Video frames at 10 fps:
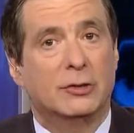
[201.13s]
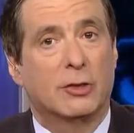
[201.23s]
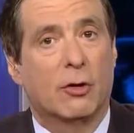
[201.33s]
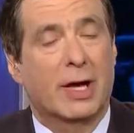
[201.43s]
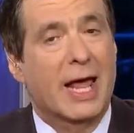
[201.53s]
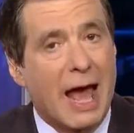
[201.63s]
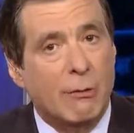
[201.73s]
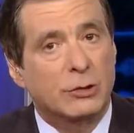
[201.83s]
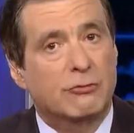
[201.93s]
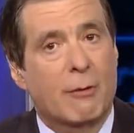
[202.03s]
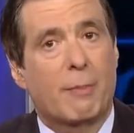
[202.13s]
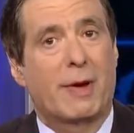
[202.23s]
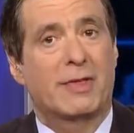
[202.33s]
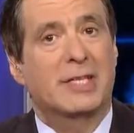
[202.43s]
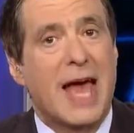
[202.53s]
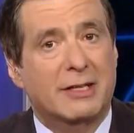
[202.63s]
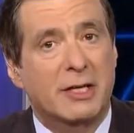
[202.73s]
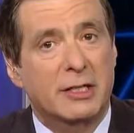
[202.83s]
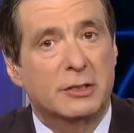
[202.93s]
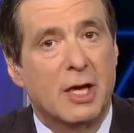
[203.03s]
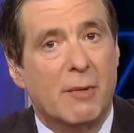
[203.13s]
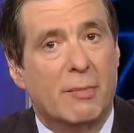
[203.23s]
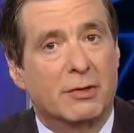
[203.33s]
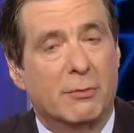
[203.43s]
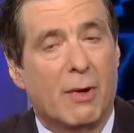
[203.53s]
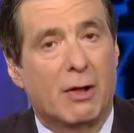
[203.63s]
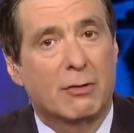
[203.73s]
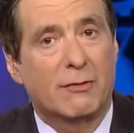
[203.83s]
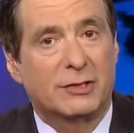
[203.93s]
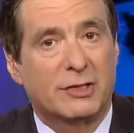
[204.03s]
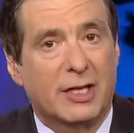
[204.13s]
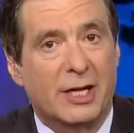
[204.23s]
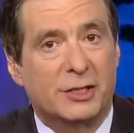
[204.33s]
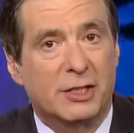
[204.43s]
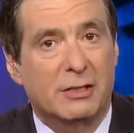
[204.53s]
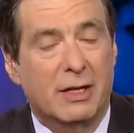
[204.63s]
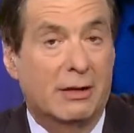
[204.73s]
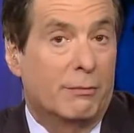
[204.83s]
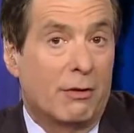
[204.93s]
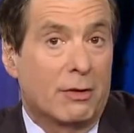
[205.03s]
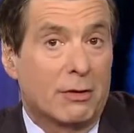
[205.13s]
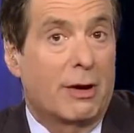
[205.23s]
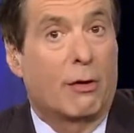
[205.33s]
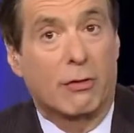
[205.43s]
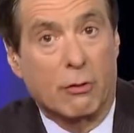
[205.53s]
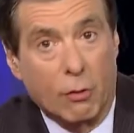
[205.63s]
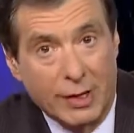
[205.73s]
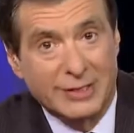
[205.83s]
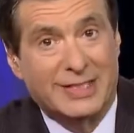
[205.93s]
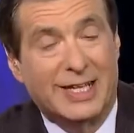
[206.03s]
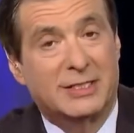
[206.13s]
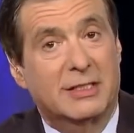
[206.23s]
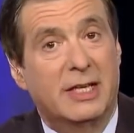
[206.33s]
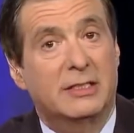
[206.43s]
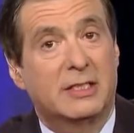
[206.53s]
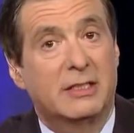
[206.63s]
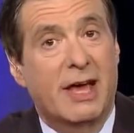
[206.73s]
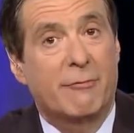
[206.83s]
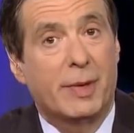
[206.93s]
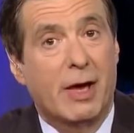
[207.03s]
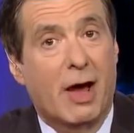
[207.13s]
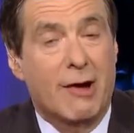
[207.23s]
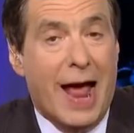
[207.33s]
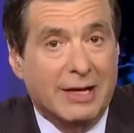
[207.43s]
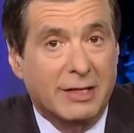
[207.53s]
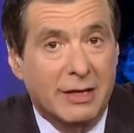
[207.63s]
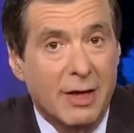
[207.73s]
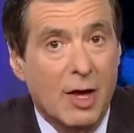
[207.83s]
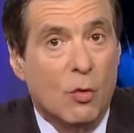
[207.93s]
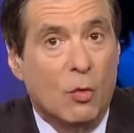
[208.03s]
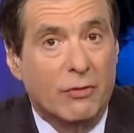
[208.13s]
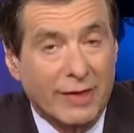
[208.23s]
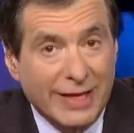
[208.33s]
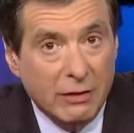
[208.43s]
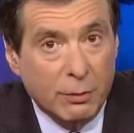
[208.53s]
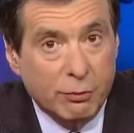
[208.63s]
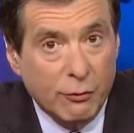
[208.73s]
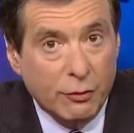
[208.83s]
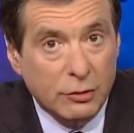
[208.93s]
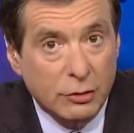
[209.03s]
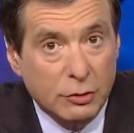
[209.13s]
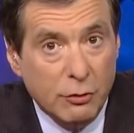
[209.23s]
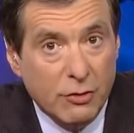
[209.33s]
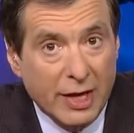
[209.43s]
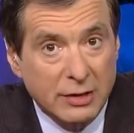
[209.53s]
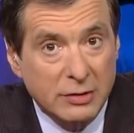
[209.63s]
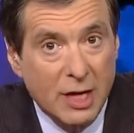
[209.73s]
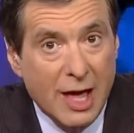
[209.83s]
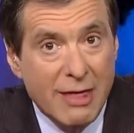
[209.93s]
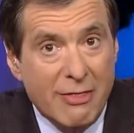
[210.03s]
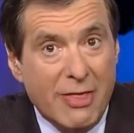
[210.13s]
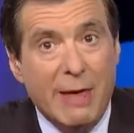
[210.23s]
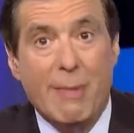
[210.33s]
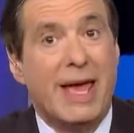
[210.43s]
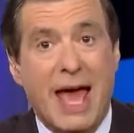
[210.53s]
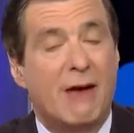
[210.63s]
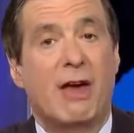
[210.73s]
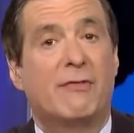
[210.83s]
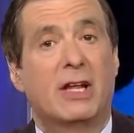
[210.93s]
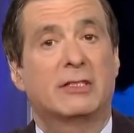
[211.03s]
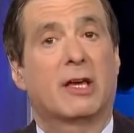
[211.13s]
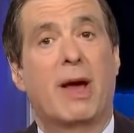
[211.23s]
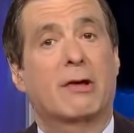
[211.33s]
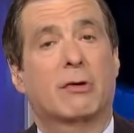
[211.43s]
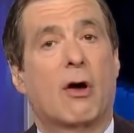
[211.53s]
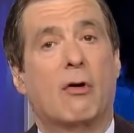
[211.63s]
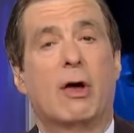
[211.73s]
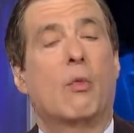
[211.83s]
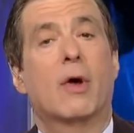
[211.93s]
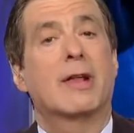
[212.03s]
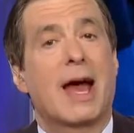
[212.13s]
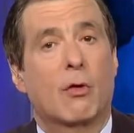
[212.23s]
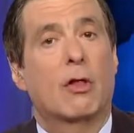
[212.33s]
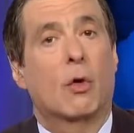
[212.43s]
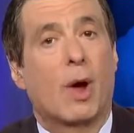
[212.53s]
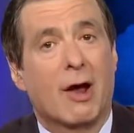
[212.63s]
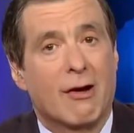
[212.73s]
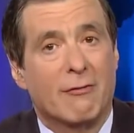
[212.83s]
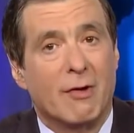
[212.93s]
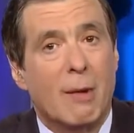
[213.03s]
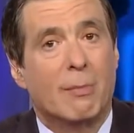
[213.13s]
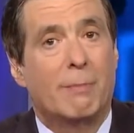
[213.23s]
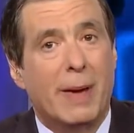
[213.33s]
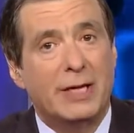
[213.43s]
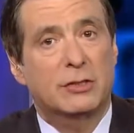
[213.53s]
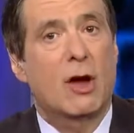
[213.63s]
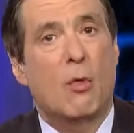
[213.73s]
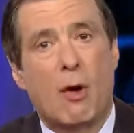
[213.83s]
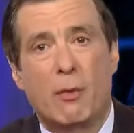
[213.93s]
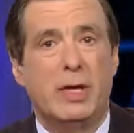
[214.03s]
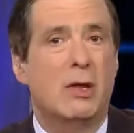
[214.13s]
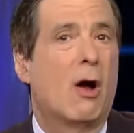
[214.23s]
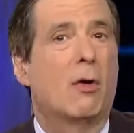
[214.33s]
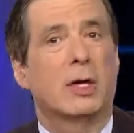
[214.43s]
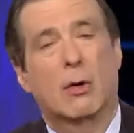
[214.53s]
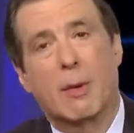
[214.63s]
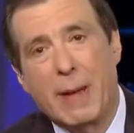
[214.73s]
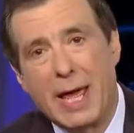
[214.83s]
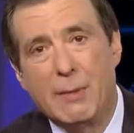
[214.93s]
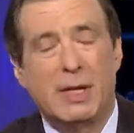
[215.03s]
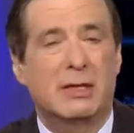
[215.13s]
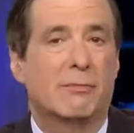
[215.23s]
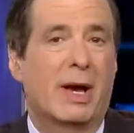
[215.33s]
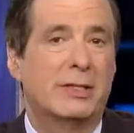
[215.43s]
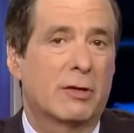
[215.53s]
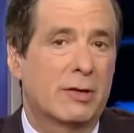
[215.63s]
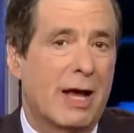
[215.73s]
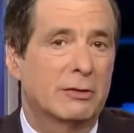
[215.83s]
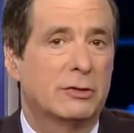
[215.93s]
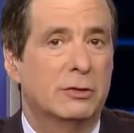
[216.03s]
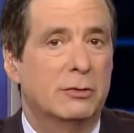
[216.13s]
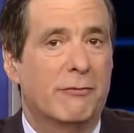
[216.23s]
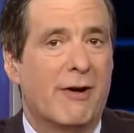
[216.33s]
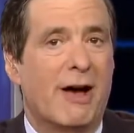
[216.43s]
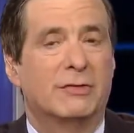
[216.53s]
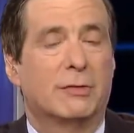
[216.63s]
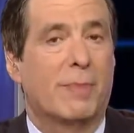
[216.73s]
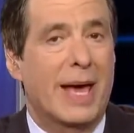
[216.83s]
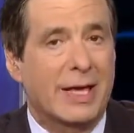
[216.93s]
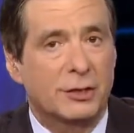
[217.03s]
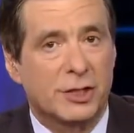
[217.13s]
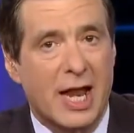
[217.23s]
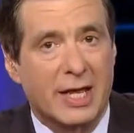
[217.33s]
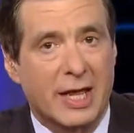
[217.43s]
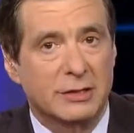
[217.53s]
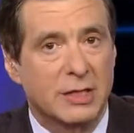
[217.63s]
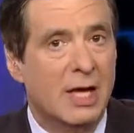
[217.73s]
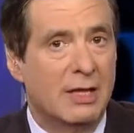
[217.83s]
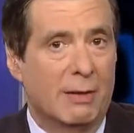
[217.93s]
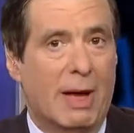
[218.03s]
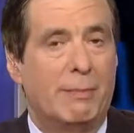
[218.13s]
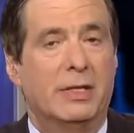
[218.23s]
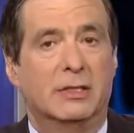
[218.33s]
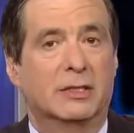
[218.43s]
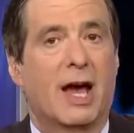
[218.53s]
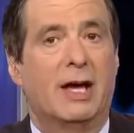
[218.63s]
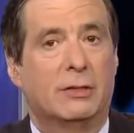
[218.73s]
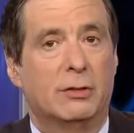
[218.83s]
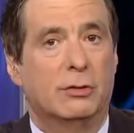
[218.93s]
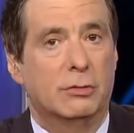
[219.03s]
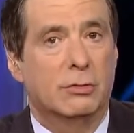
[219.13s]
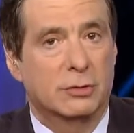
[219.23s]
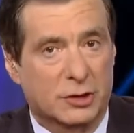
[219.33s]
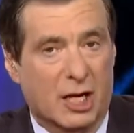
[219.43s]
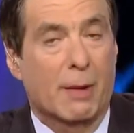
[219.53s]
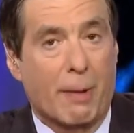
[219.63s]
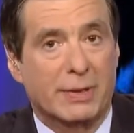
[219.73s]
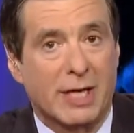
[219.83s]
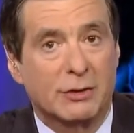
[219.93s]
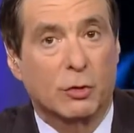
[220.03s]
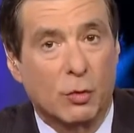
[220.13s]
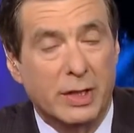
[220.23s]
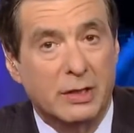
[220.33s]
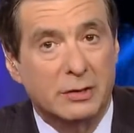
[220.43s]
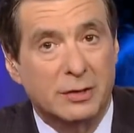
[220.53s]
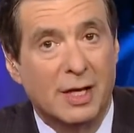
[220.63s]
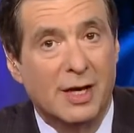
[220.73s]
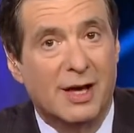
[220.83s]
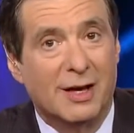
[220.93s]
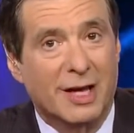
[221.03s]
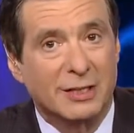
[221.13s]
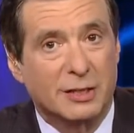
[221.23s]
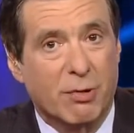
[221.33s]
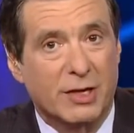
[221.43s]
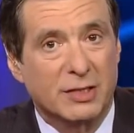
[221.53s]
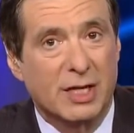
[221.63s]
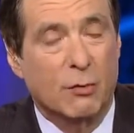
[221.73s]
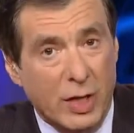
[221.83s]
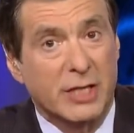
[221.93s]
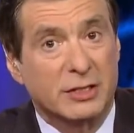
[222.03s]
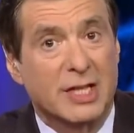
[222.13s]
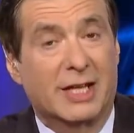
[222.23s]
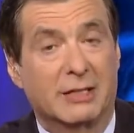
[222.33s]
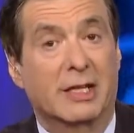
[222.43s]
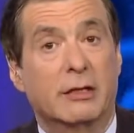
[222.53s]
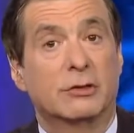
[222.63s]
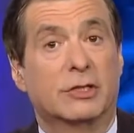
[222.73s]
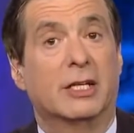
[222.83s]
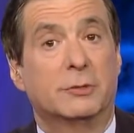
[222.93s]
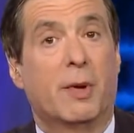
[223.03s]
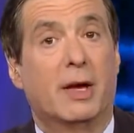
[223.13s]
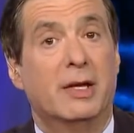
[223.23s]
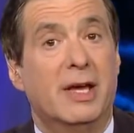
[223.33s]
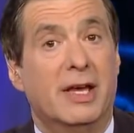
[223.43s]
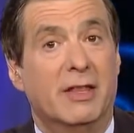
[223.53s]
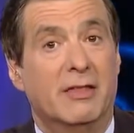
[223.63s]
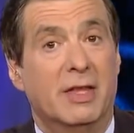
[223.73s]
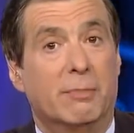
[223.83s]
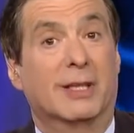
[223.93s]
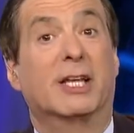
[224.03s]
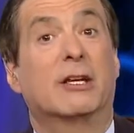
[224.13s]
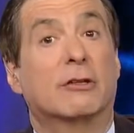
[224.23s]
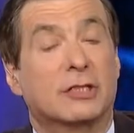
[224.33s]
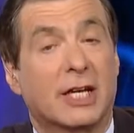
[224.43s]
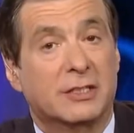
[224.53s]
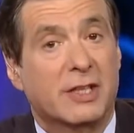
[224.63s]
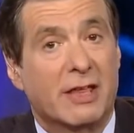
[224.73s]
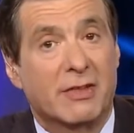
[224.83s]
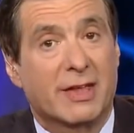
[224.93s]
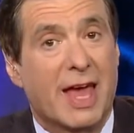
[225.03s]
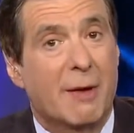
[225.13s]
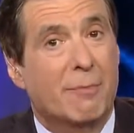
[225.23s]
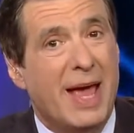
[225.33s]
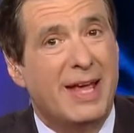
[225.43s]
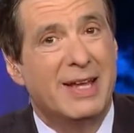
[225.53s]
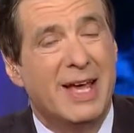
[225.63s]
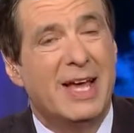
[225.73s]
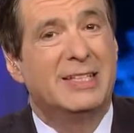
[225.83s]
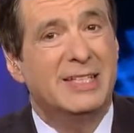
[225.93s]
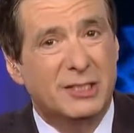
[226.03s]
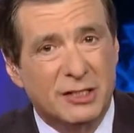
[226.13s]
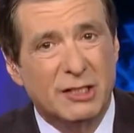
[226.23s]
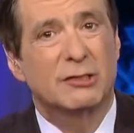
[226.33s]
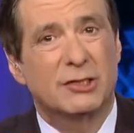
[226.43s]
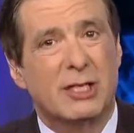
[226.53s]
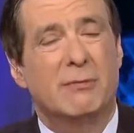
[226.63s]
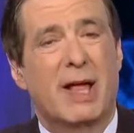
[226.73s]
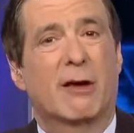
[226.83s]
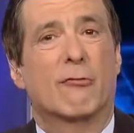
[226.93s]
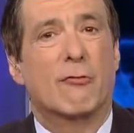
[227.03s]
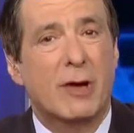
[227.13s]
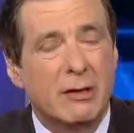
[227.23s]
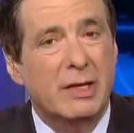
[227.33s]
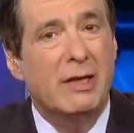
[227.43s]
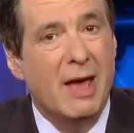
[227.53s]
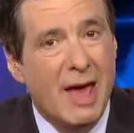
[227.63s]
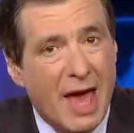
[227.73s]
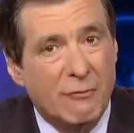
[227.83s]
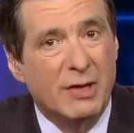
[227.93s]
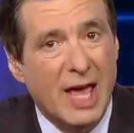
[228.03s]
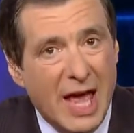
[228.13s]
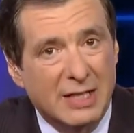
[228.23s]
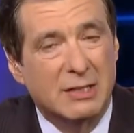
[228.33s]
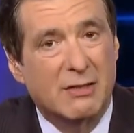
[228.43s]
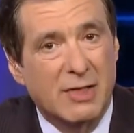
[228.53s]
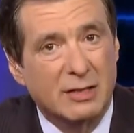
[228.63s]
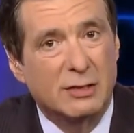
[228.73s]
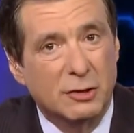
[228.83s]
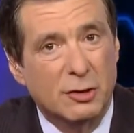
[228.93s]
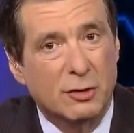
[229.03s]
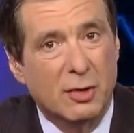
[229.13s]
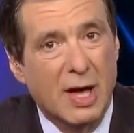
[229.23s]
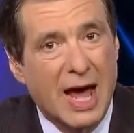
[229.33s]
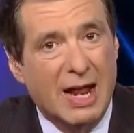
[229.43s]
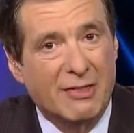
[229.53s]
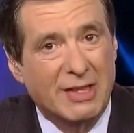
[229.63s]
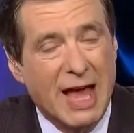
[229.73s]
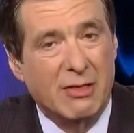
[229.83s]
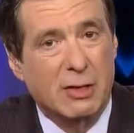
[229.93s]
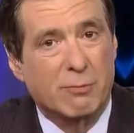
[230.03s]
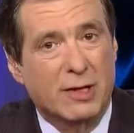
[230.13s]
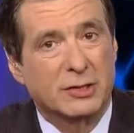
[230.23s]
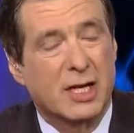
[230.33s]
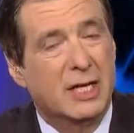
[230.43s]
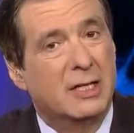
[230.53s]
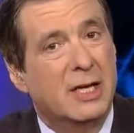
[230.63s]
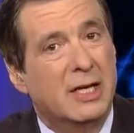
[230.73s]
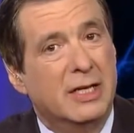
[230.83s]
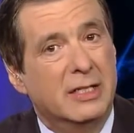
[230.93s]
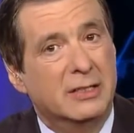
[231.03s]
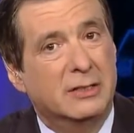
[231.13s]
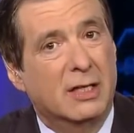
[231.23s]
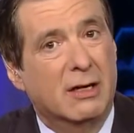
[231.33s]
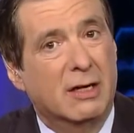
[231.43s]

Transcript: So again, I was troubled by the tactics, but the Mueller investigation, Mueller or his designees in the FBI are acting with legal approval to do this. They may have evidence on Michael Cohen that we're not all aware of. But based on what we know, a payment that might turn out to involve some banking shenanigans that might be designed to shut up a potential witness against the president, witness not in the legal sense, but in the political sense at the end of the campaign, this still seemed like a really heavy-handed thing to do. And I think now that the president is